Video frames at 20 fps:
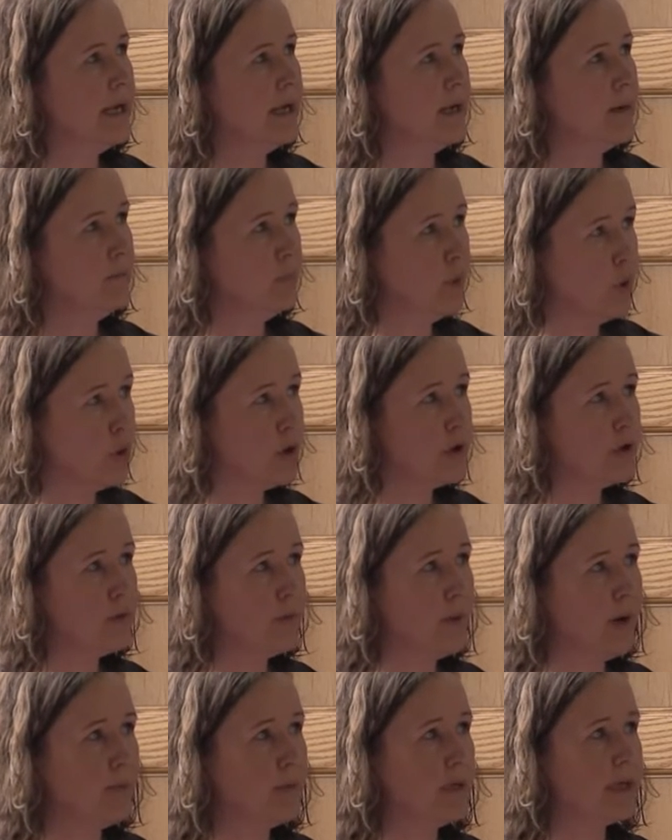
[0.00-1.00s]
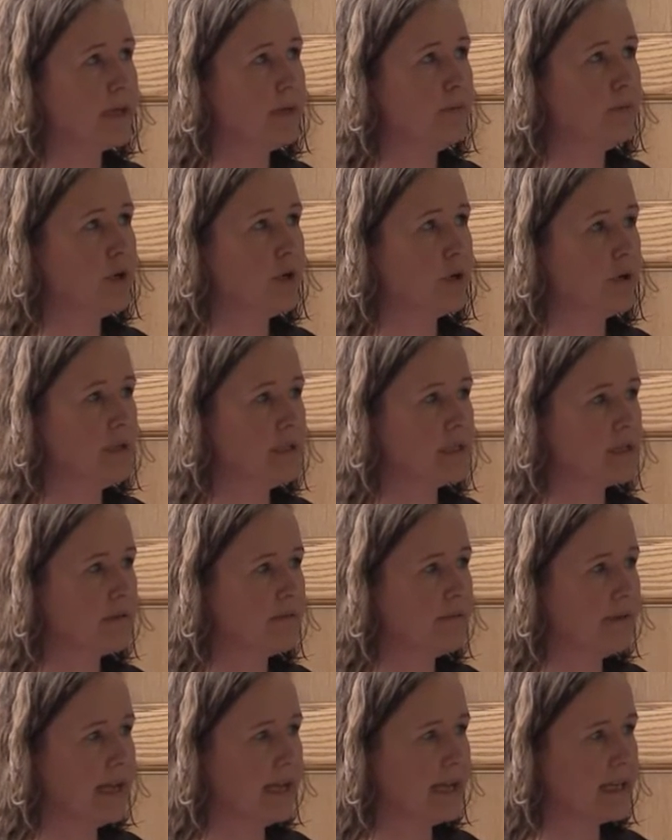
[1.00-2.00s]
more Republican murals or
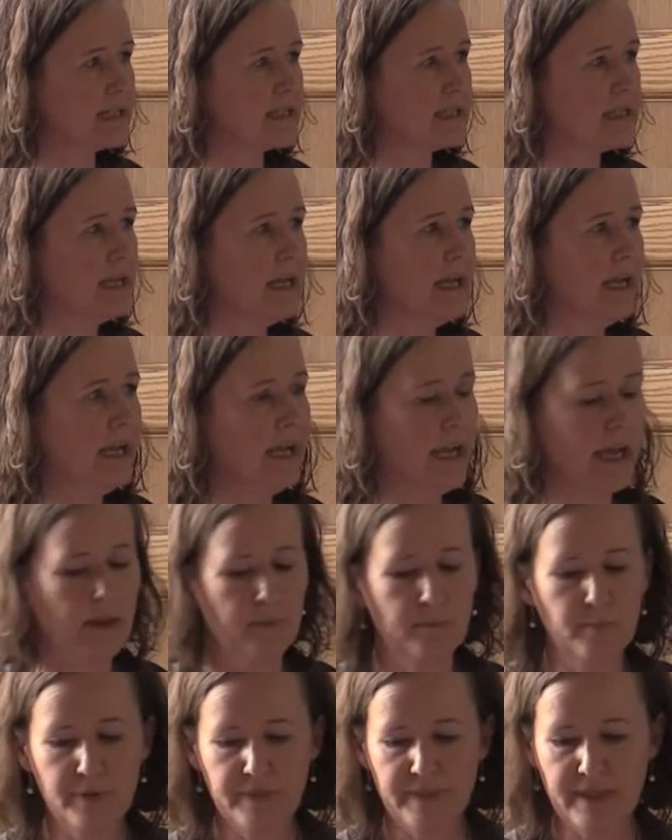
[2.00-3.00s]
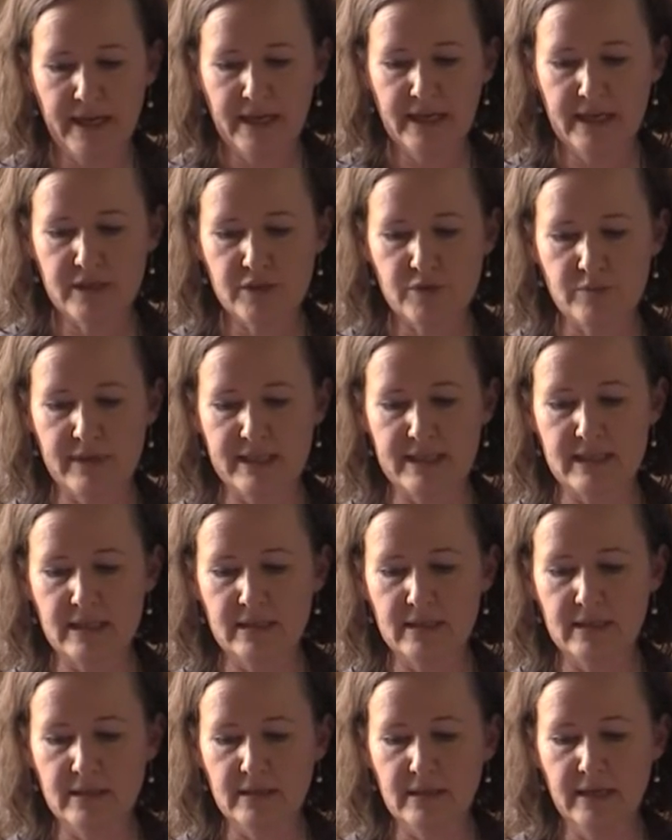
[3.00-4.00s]
flags, but that has
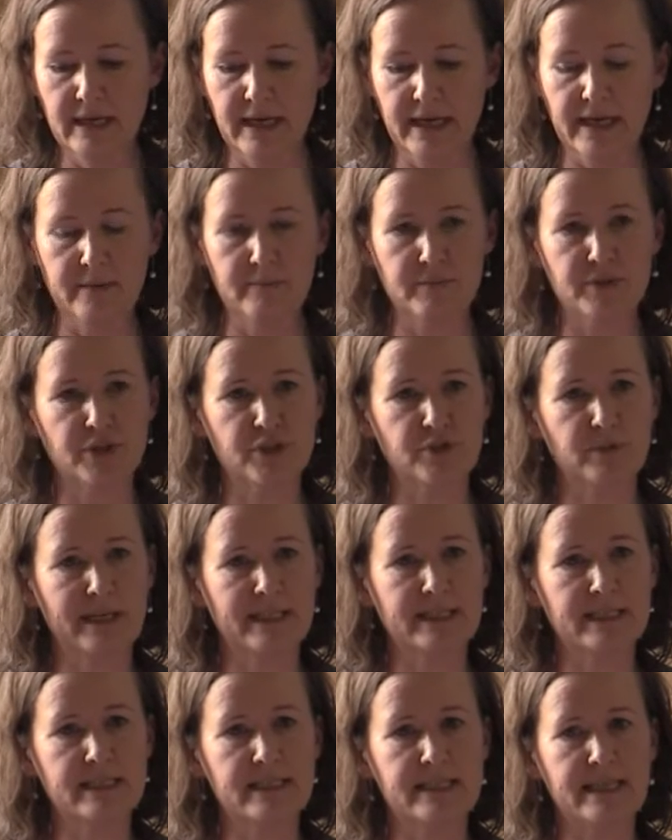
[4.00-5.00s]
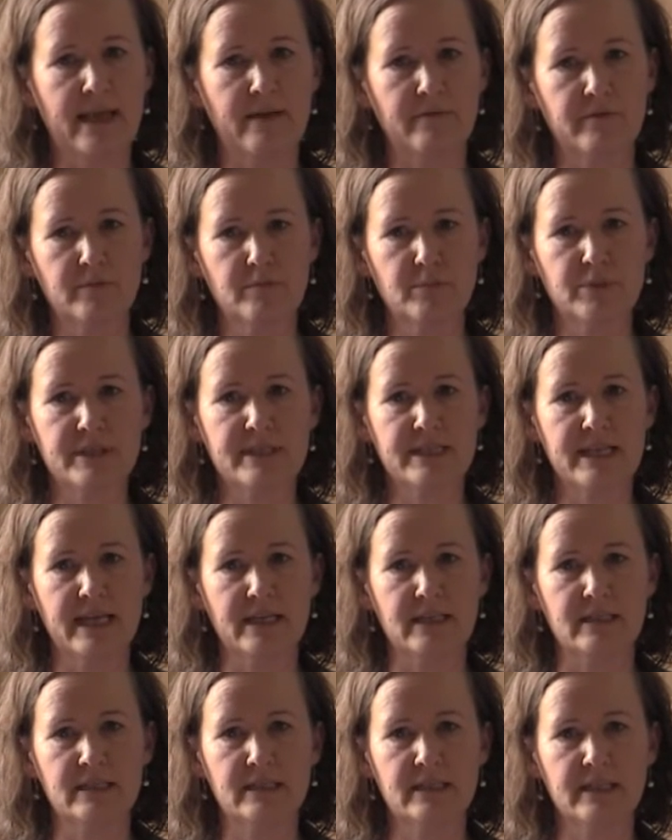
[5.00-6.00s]
risen to
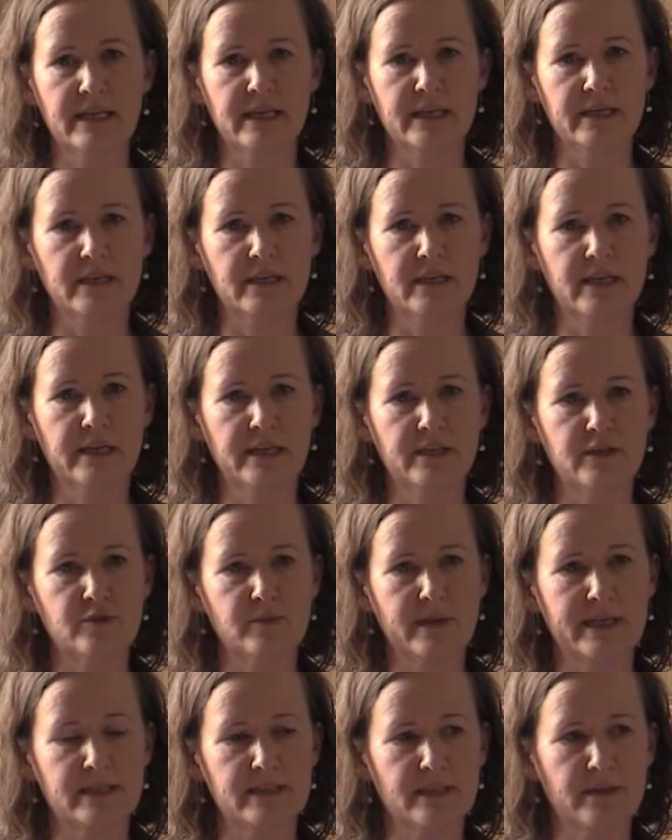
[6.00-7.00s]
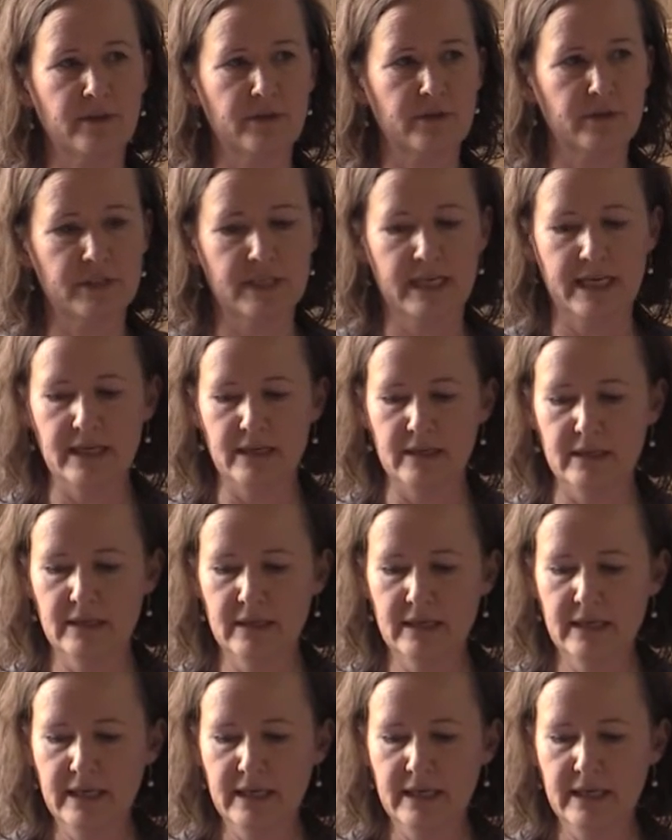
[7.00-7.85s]
27% in 2013.